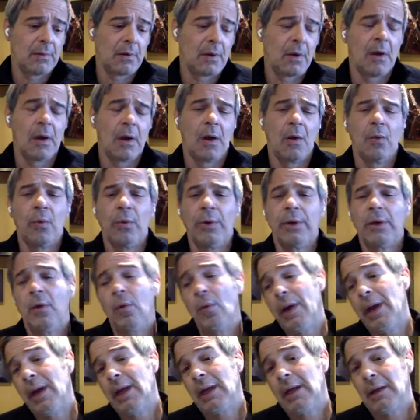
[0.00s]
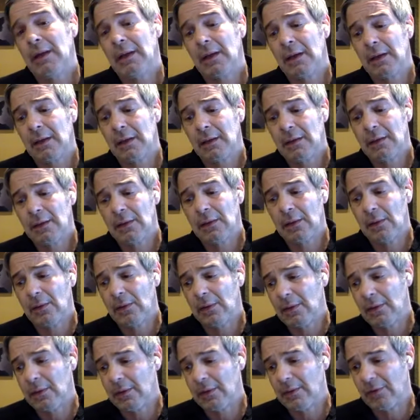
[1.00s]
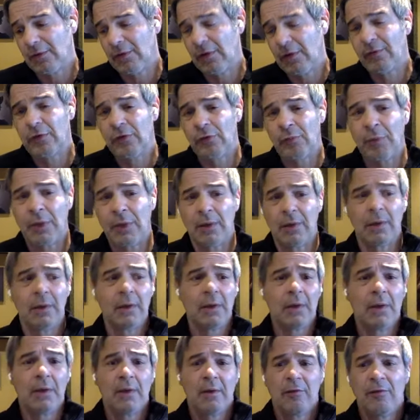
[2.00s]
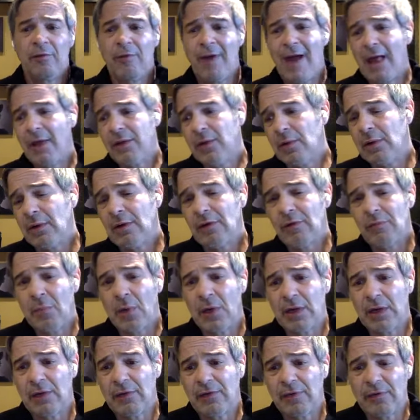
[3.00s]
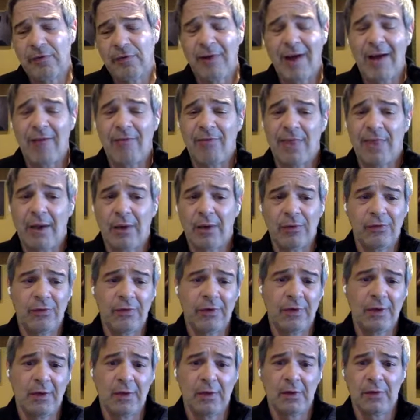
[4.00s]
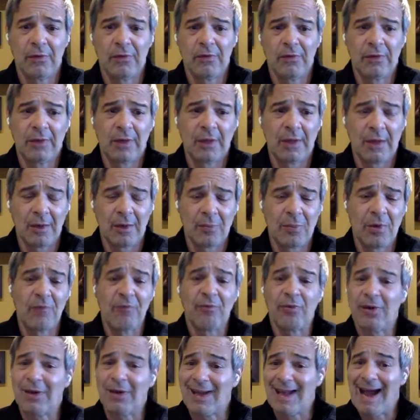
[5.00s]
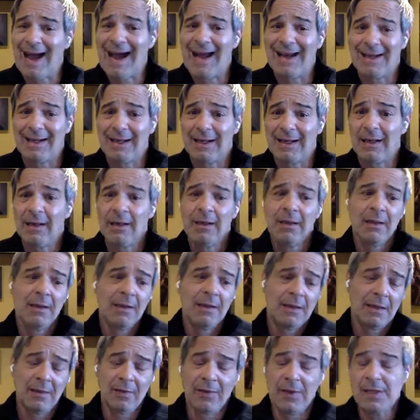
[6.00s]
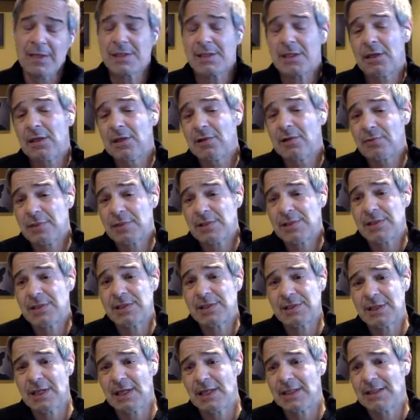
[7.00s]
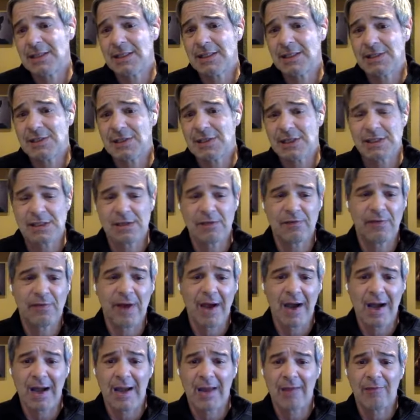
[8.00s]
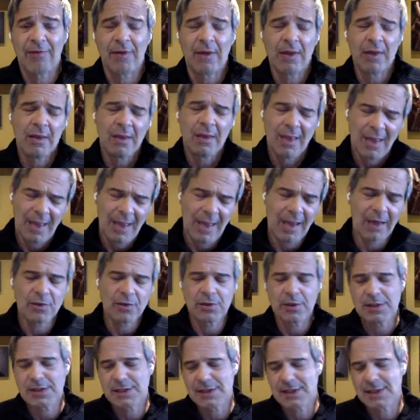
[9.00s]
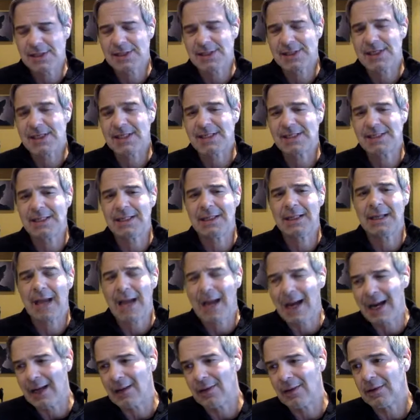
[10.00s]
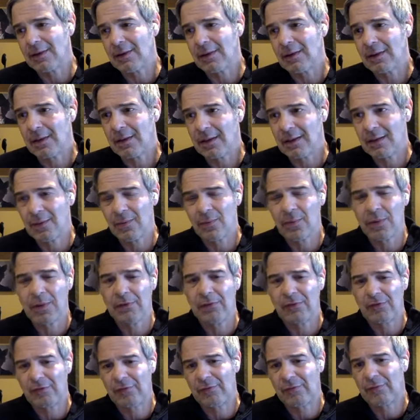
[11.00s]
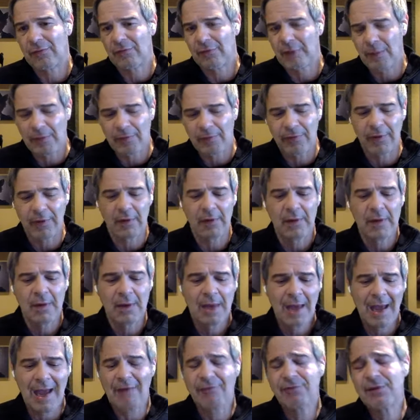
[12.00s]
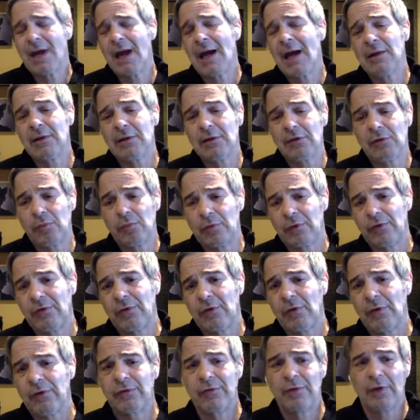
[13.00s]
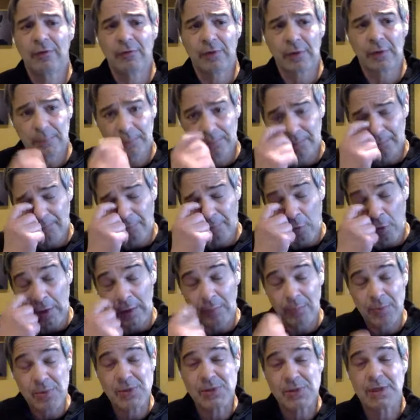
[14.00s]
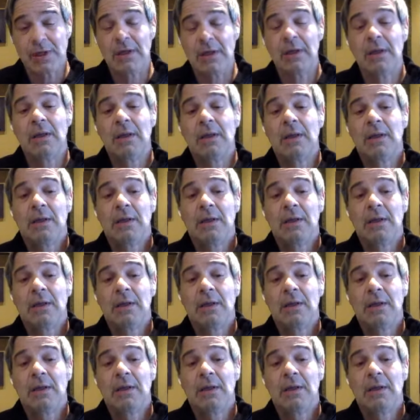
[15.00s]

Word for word: a, a reawakening. You know, and silver's been valued as money for 5,000 years. It had been forgotten in this country since 1965 actually since 69 uh, when some of the half dollars were still silver 40%